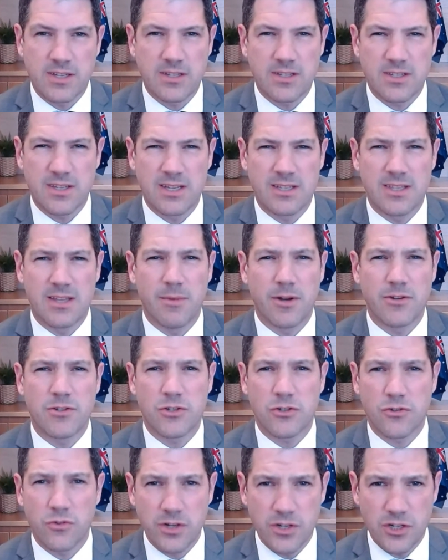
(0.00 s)
It's, it's the most
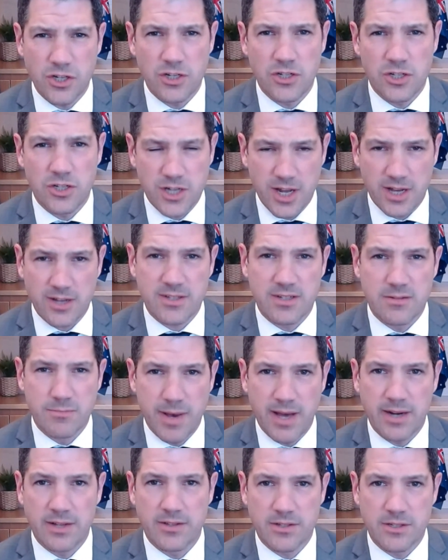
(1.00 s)
stringent checks and
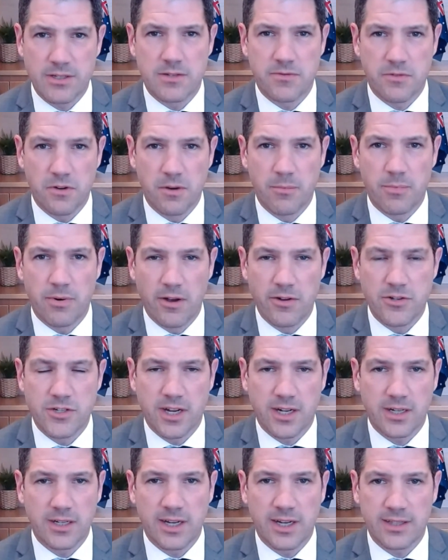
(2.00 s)
balances for a
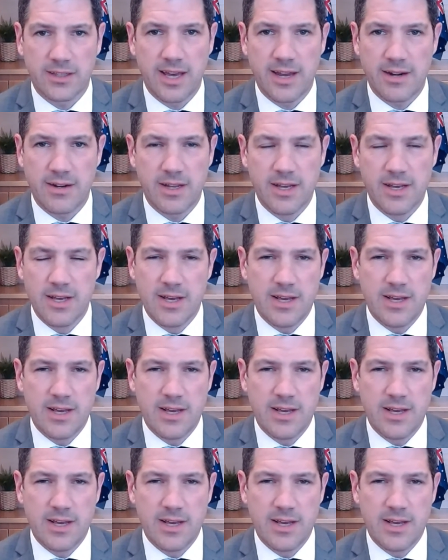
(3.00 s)
project like that.